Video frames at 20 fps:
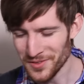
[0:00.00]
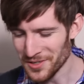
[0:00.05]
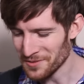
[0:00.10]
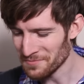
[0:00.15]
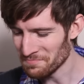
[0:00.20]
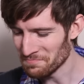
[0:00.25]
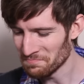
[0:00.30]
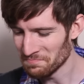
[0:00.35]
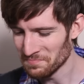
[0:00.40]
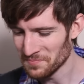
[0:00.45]

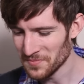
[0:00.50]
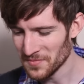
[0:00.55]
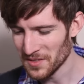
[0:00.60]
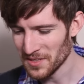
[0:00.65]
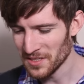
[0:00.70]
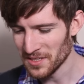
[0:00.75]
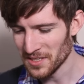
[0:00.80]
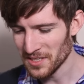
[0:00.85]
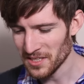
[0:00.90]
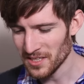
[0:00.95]
I'm
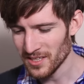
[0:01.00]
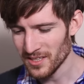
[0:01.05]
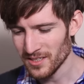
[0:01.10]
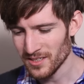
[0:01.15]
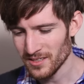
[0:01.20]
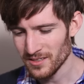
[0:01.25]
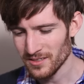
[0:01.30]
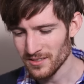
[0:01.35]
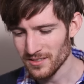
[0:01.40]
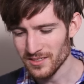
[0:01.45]

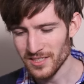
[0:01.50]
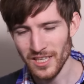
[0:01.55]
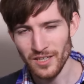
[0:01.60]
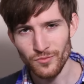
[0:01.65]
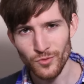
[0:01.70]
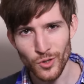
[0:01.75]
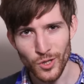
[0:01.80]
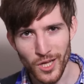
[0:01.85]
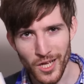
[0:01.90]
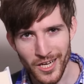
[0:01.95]

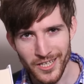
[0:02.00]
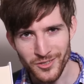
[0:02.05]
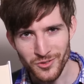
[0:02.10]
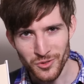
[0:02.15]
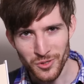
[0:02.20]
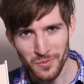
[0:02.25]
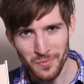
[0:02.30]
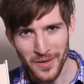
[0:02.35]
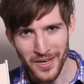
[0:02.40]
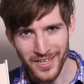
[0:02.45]
several
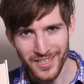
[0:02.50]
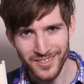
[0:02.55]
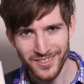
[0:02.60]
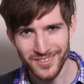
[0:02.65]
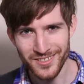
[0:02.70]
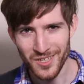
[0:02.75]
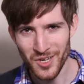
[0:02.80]
hundred pages